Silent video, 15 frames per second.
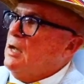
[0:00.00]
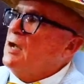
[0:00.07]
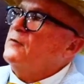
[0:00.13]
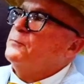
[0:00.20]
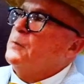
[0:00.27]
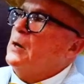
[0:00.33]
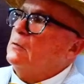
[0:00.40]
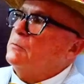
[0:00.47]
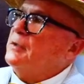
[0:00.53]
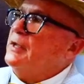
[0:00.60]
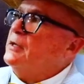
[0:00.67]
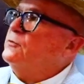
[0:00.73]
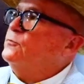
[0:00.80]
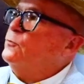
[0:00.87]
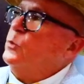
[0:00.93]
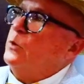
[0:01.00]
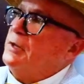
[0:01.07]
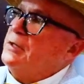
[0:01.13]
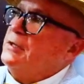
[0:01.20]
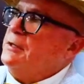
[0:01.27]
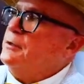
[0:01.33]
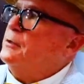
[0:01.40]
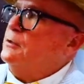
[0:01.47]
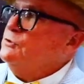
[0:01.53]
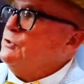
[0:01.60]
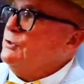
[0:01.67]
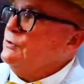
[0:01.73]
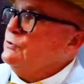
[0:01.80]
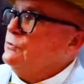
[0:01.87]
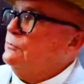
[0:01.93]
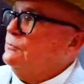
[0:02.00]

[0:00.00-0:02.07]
I've probably had 40 ERGs.